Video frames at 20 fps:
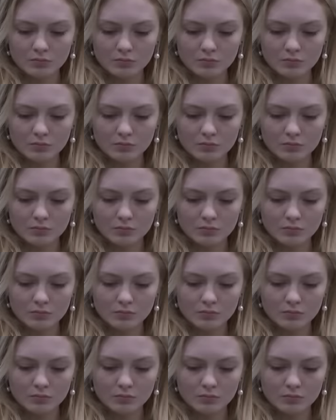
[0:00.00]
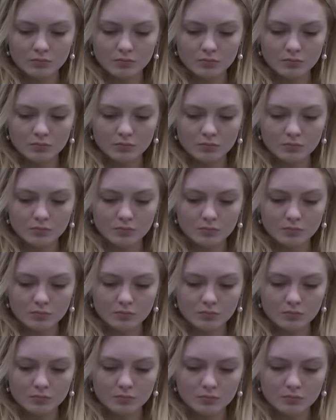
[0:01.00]

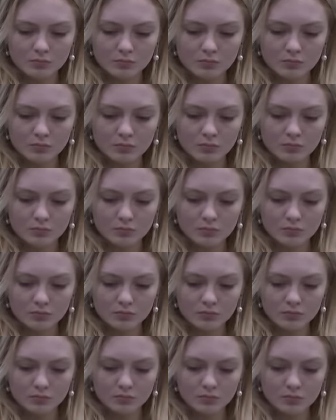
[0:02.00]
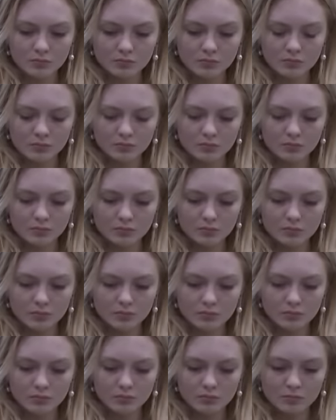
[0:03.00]

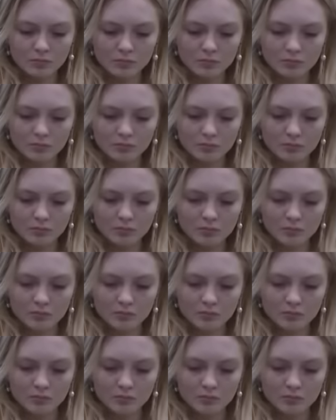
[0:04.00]
This person isn't speaking.